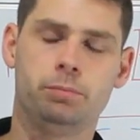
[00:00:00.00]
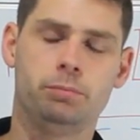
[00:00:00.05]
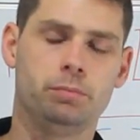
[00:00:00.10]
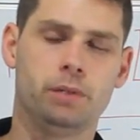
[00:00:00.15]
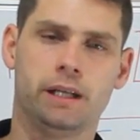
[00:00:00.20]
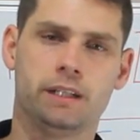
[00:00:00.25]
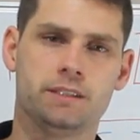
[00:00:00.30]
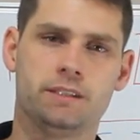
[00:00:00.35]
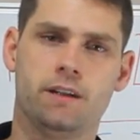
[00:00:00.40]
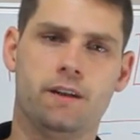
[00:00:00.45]

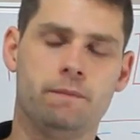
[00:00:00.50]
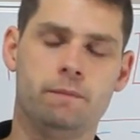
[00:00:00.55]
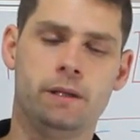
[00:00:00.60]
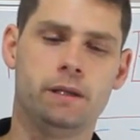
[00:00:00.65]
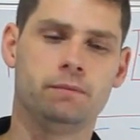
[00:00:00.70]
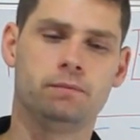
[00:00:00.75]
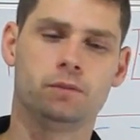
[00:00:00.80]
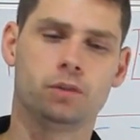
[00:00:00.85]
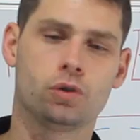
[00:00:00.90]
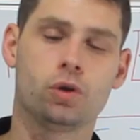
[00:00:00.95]
like I said, I
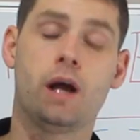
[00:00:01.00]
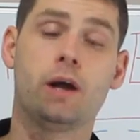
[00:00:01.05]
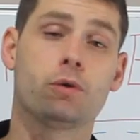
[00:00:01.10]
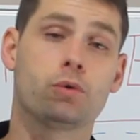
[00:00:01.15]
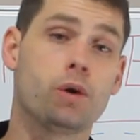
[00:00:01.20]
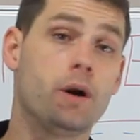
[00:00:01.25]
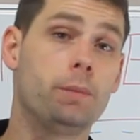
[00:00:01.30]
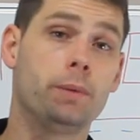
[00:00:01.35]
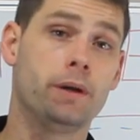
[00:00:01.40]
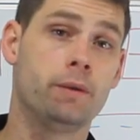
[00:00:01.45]

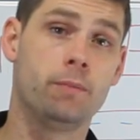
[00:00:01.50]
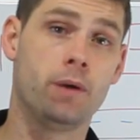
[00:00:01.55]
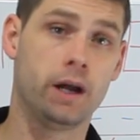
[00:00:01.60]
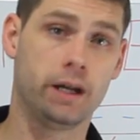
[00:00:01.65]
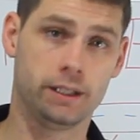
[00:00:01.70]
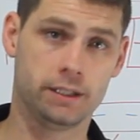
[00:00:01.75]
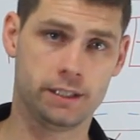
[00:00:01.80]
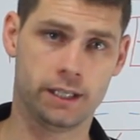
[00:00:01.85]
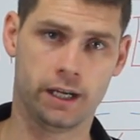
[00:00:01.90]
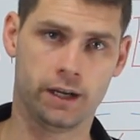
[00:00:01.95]
grew up in a
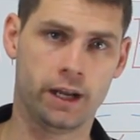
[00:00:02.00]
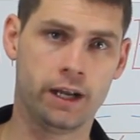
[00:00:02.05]
mining town.